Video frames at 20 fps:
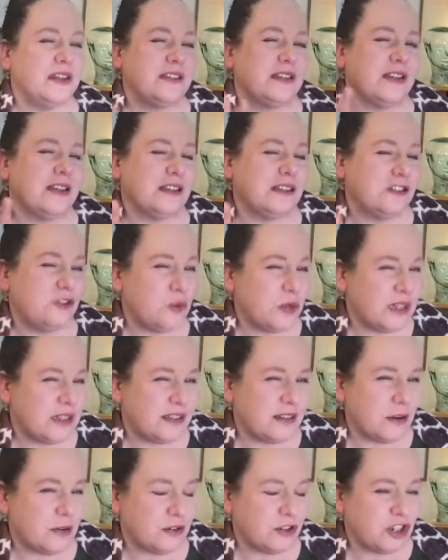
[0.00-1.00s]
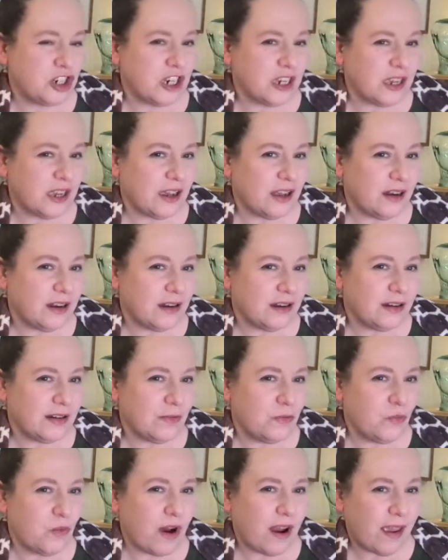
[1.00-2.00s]
like a sweet and sour chicken,
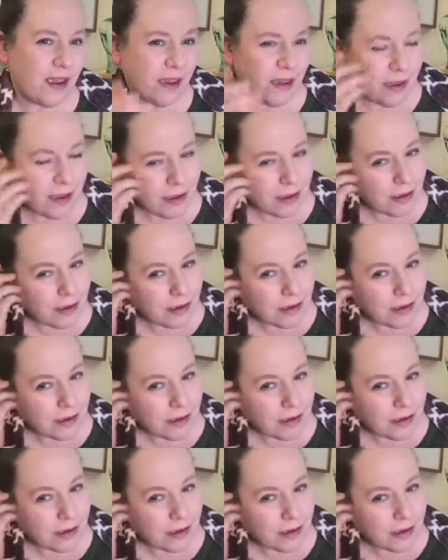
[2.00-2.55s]
right?